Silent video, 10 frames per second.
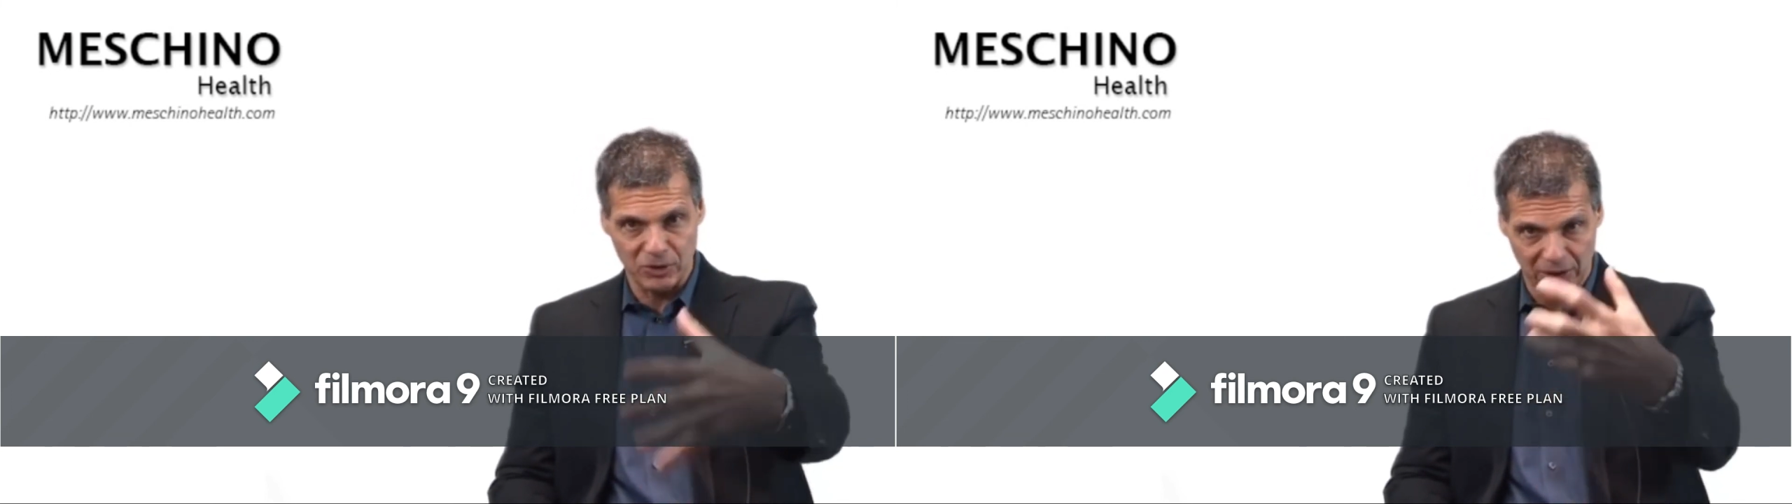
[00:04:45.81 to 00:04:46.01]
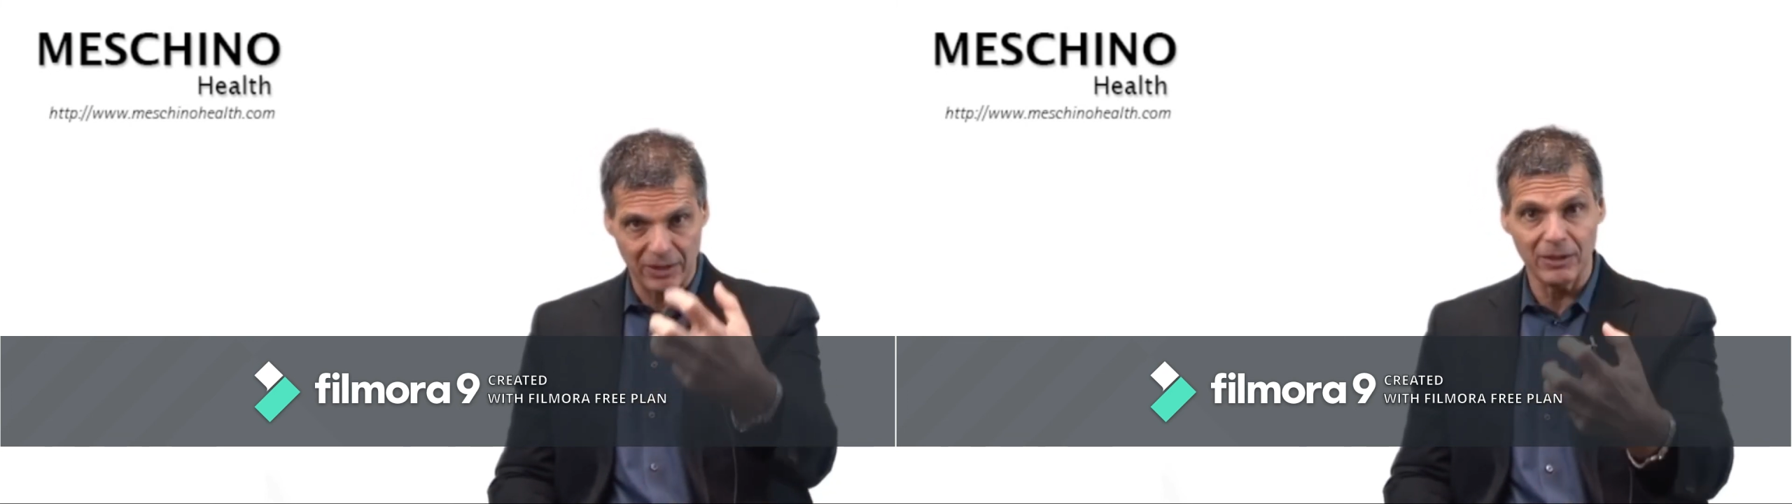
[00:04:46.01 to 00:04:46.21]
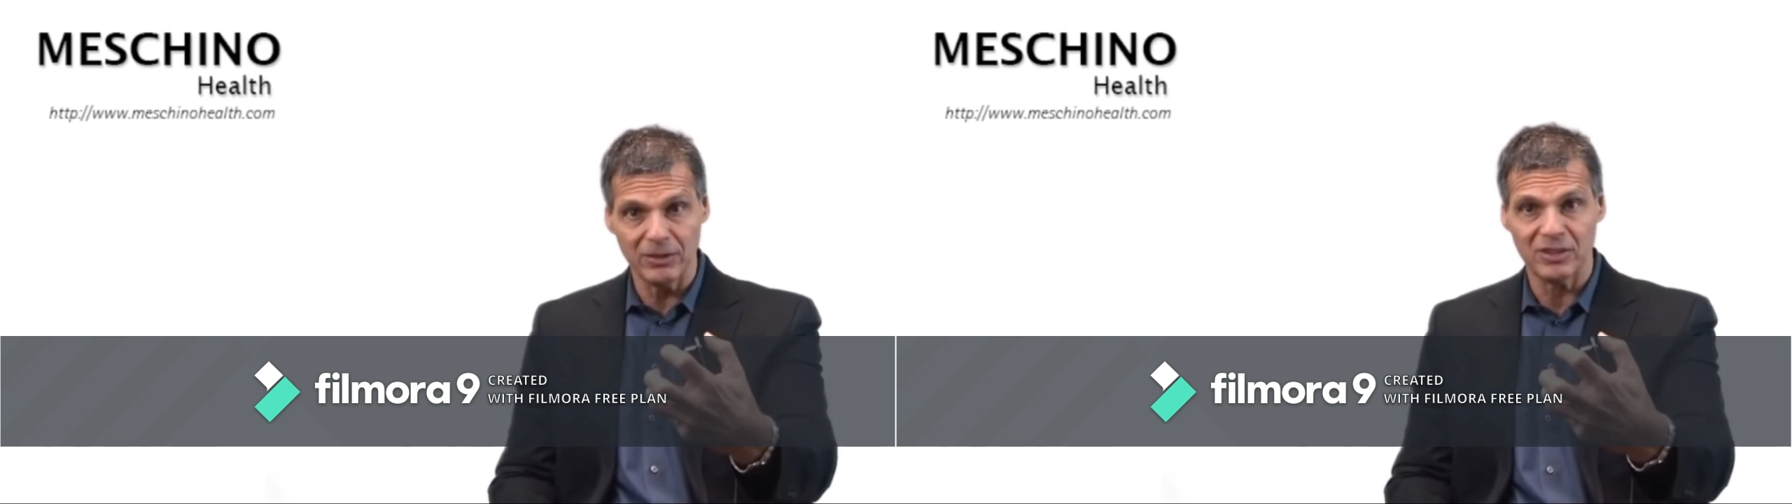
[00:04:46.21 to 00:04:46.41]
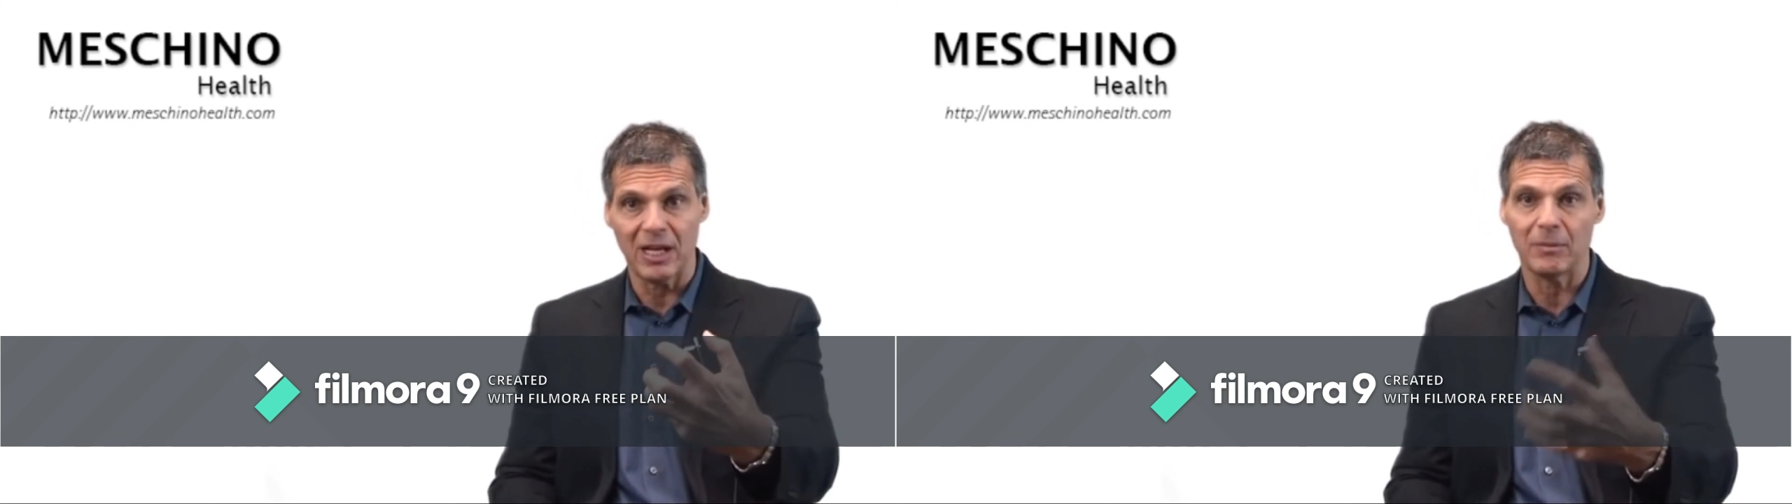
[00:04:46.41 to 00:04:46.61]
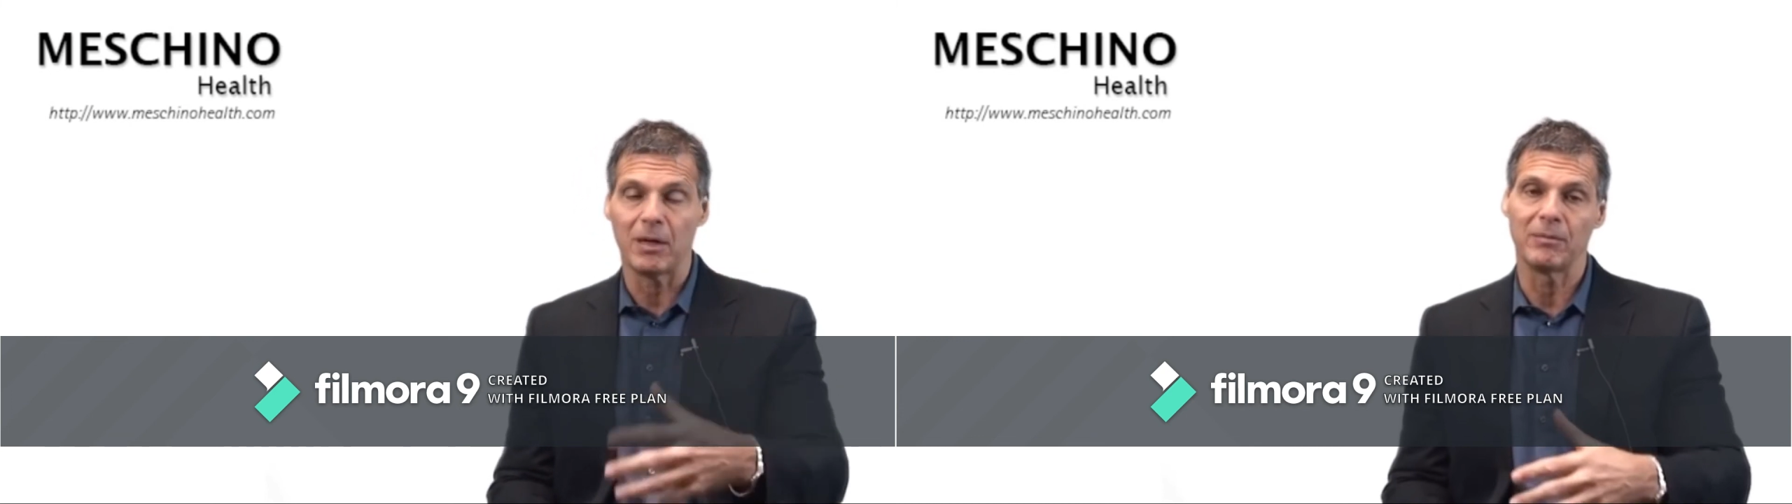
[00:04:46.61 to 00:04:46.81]
which includes
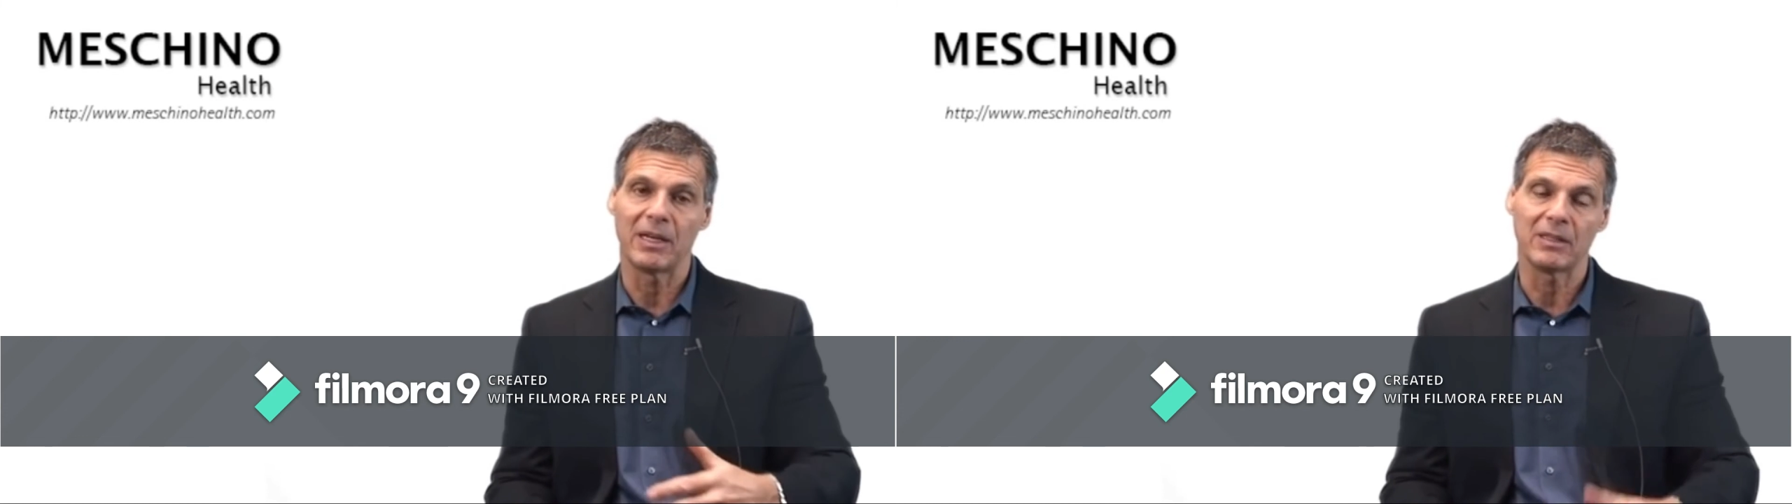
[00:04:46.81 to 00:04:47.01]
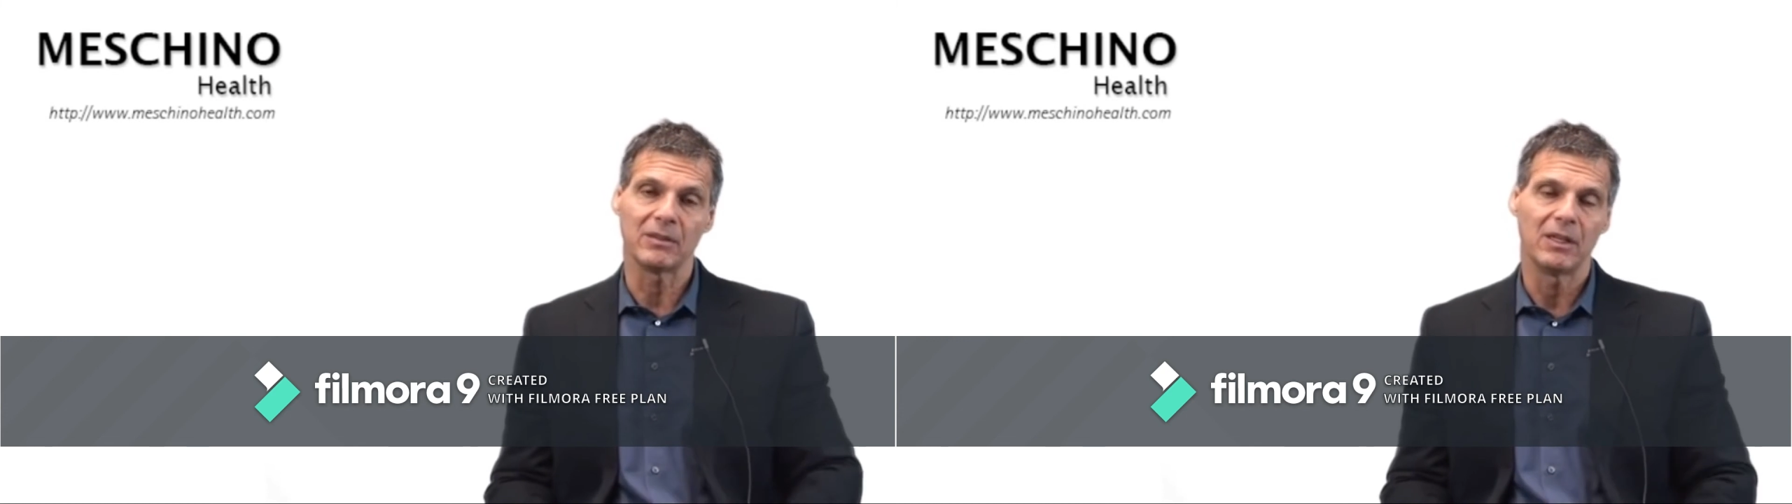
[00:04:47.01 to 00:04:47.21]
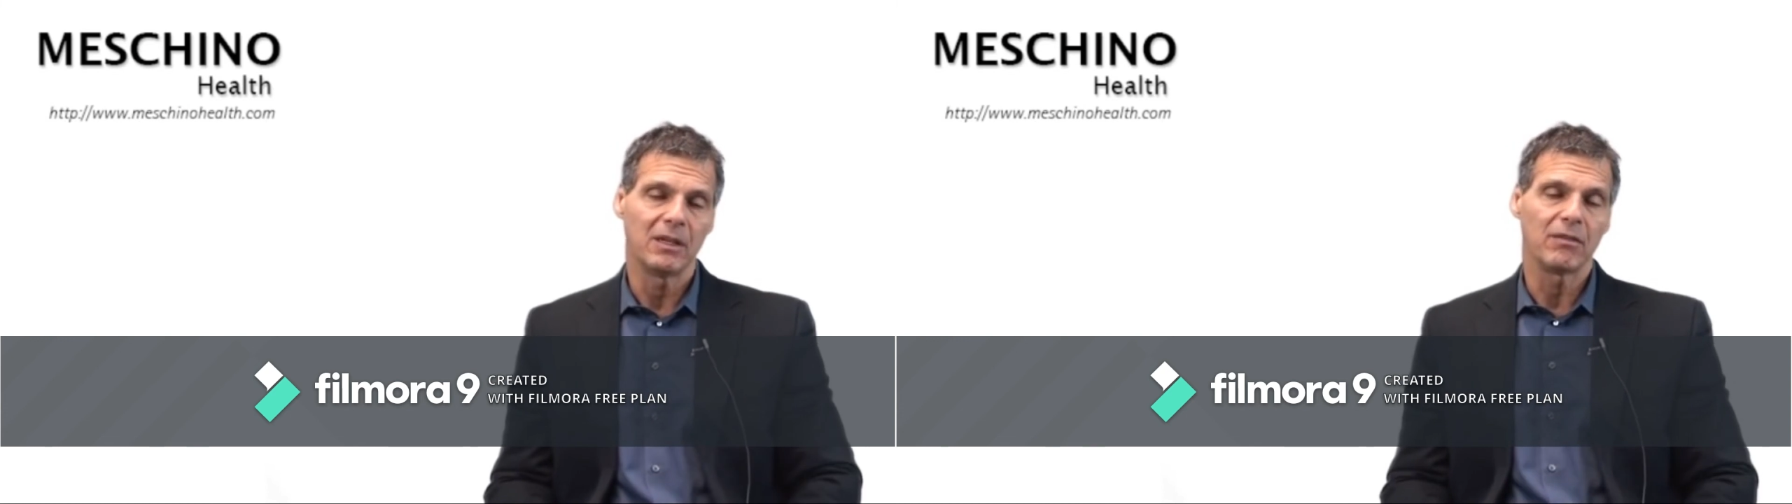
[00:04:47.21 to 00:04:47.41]
saw palmetto,